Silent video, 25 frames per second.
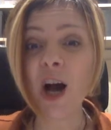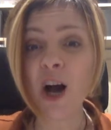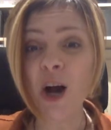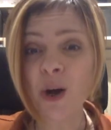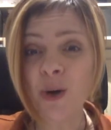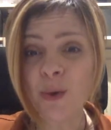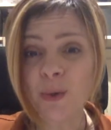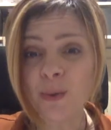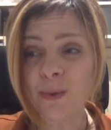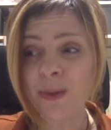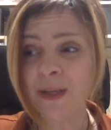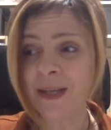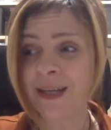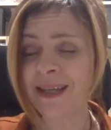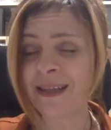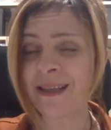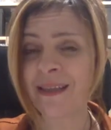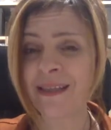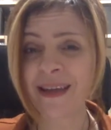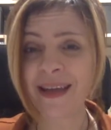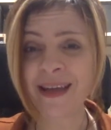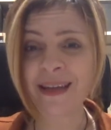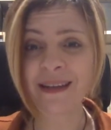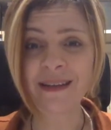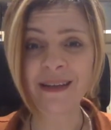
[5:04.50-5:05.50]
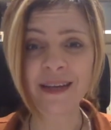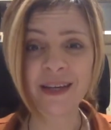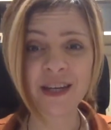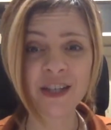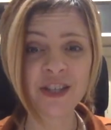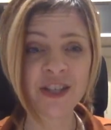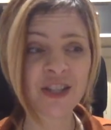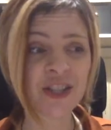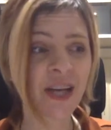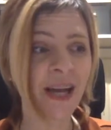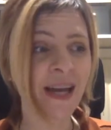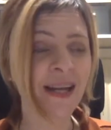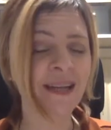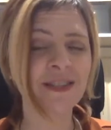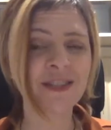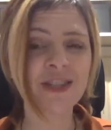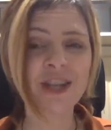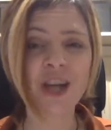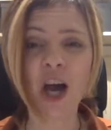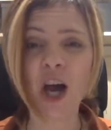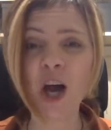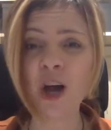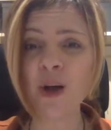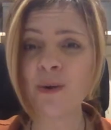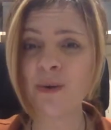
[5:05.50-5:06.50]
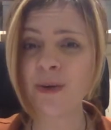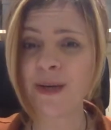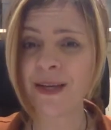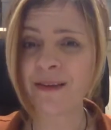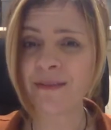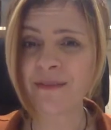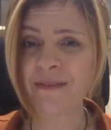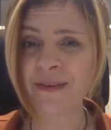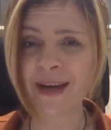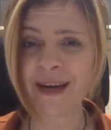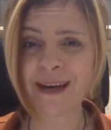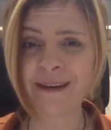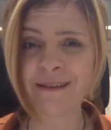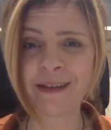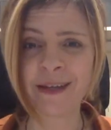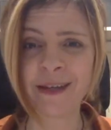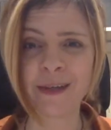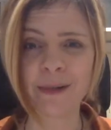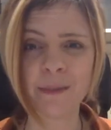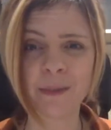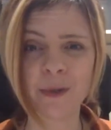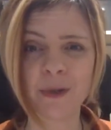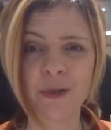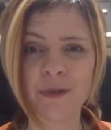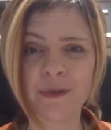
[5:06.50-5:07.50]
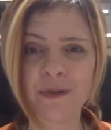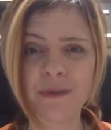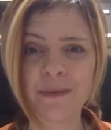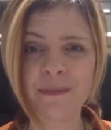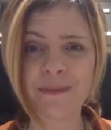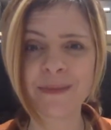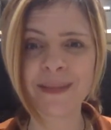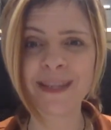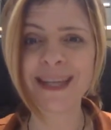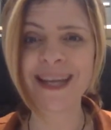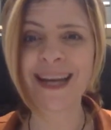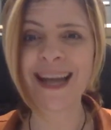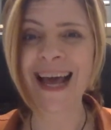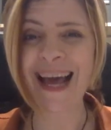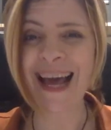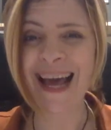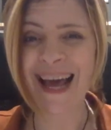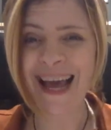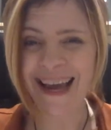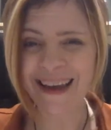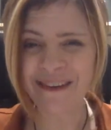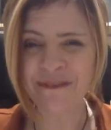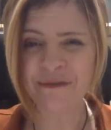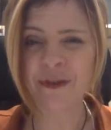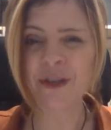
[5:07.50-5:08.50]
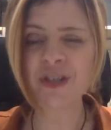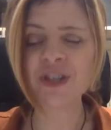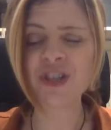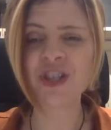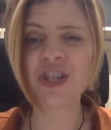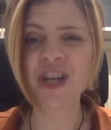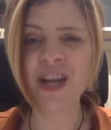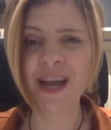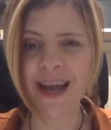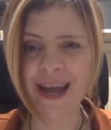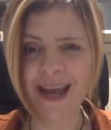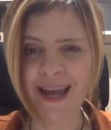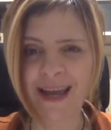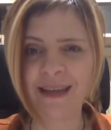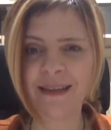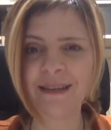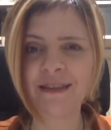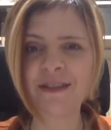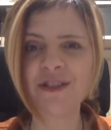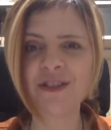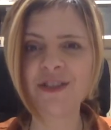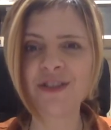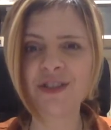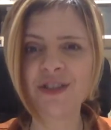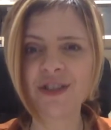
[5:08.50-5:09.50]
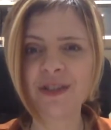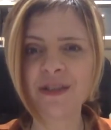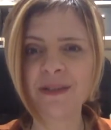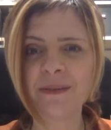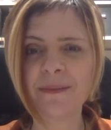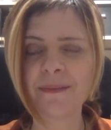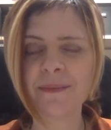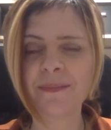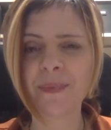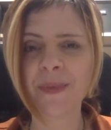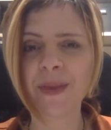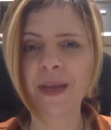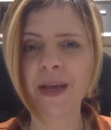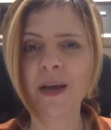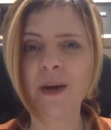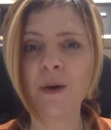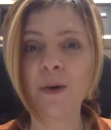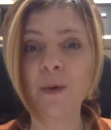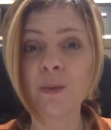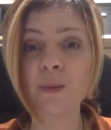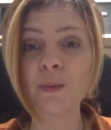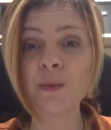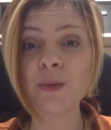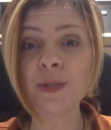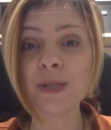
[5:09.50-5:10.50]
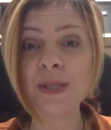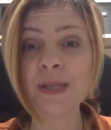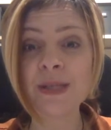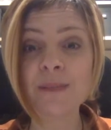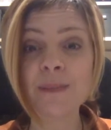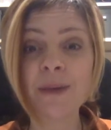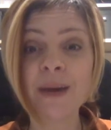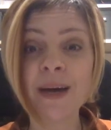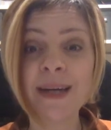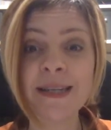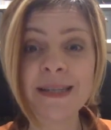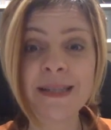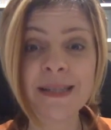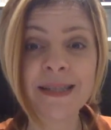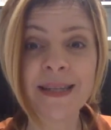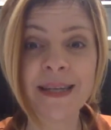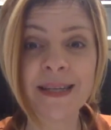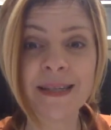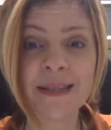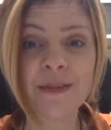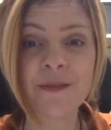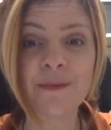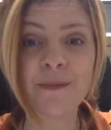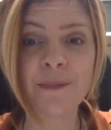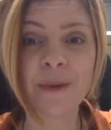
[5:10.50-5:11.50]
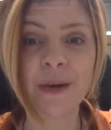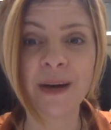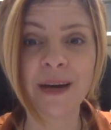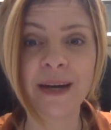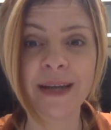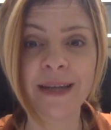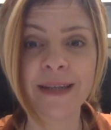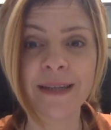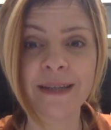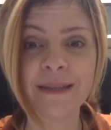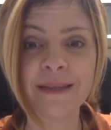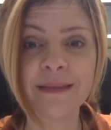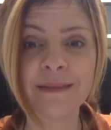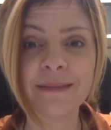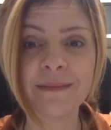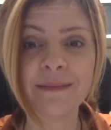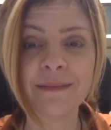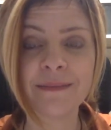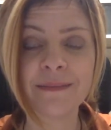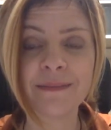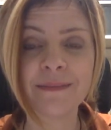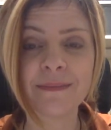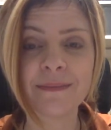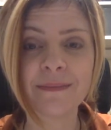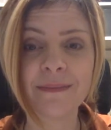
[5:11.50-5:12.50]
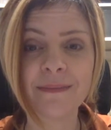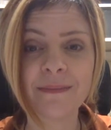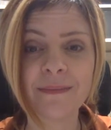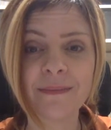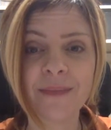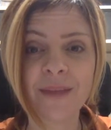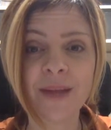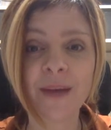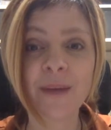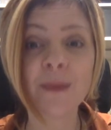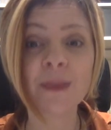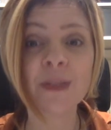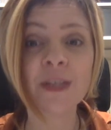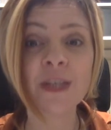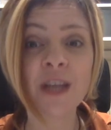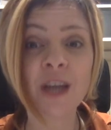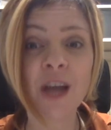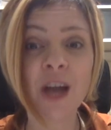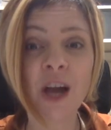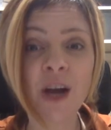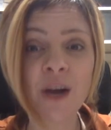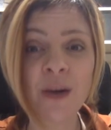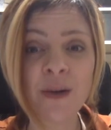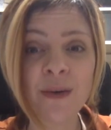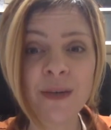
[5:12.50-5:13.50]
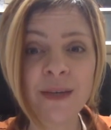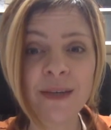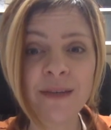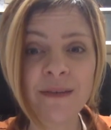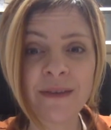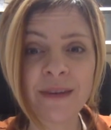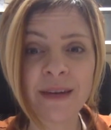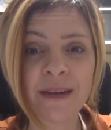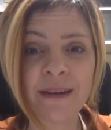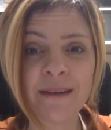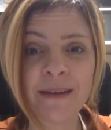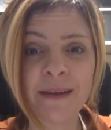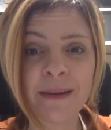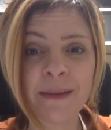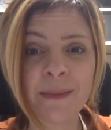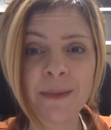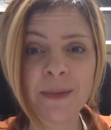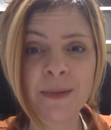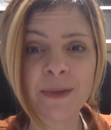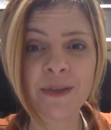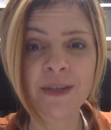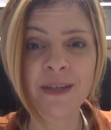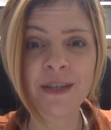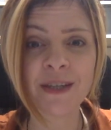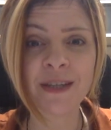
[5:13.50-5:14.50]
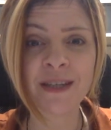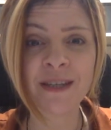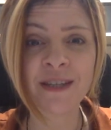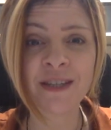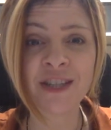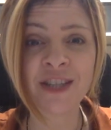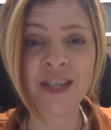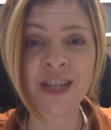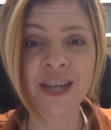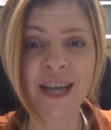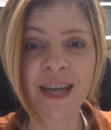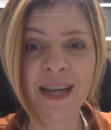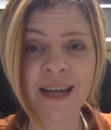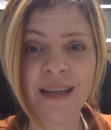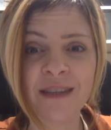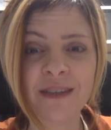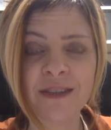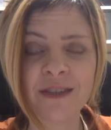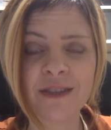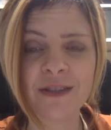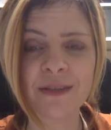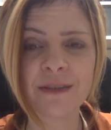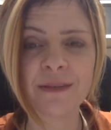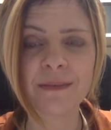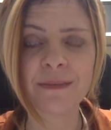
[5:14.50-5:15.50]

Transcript: only thing that had changed, the only variable that ever changed was my state of mind. That was the only variable that had changed.